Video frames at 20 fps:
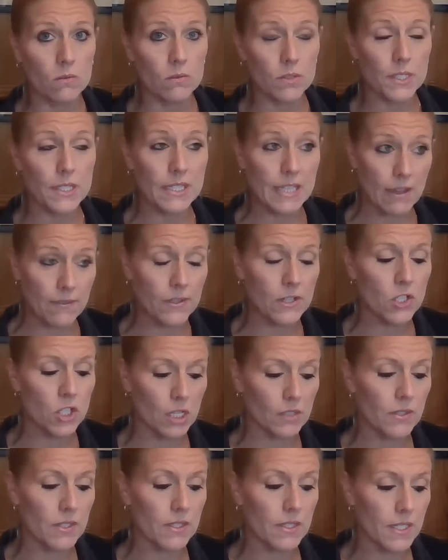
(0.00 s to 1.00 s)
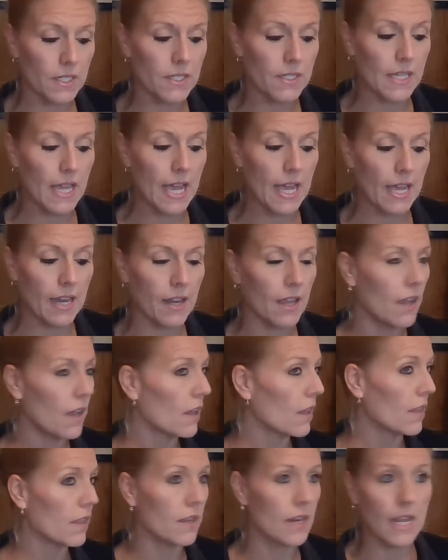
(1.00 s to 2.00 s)
7 justices said
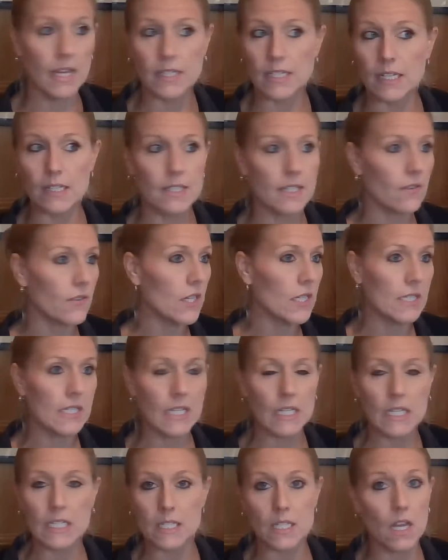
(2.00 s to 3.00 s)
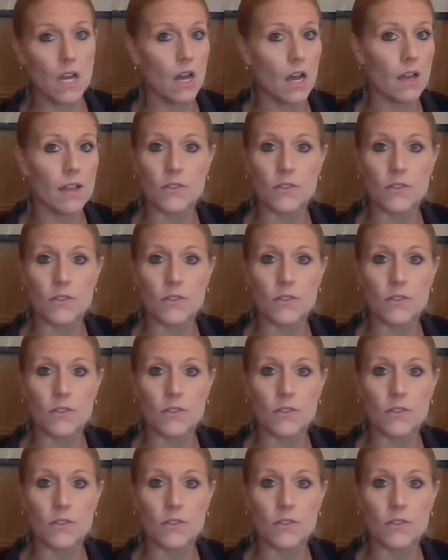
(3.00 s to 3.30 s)
the 1976 law